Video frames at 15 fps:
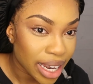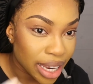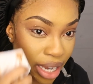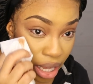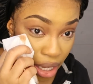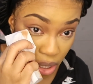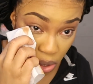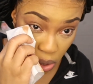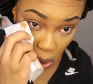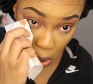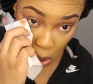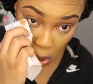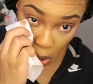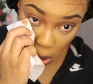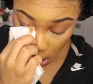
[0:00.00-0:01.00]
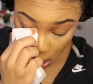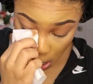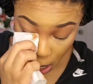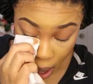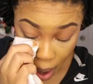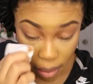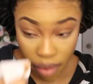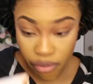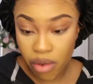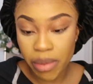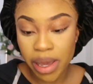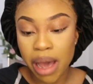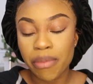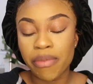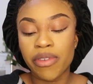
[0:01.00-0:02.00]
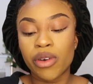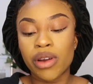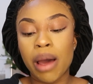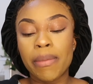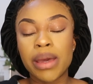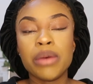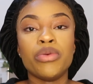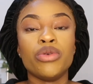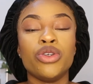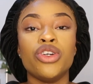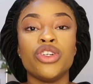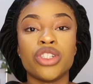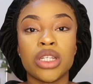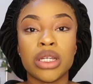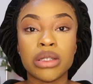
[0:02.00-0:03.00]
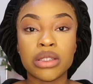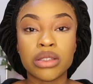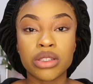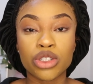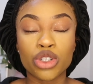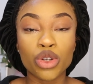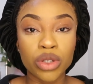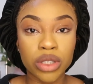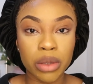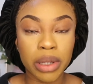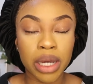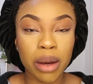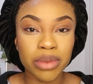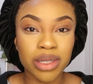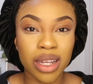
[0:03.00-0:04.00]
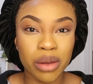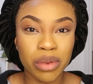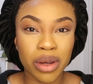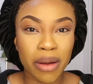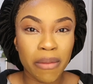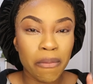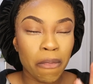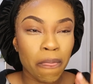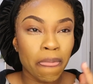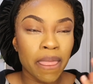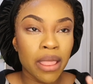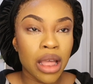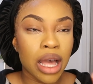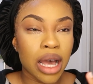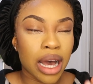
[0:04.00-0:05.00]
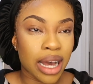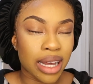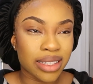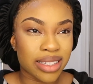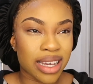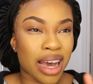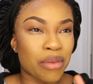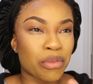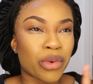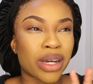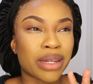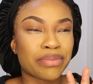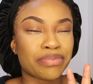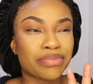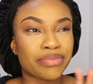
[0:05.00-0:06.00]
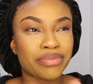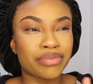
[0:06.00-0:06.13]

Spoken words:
Like, you know. But for me, I feel like people usually choose to become celibate at a time when,